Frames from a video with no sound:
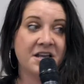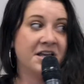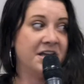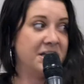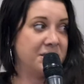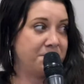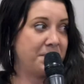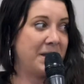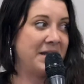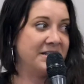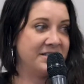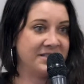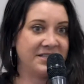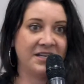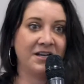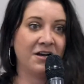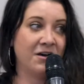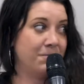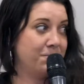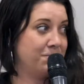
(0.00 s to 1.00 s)
is
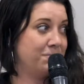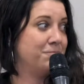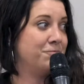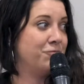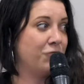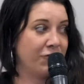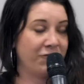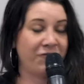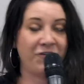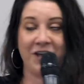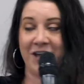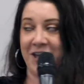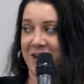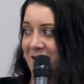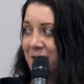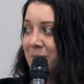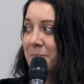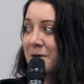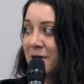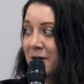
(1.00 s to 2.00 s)
balancing our profit and
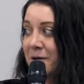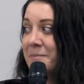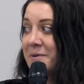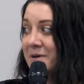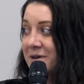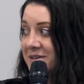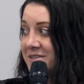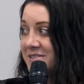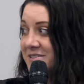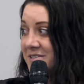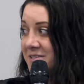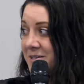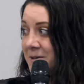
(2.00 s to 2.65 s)
our purpose,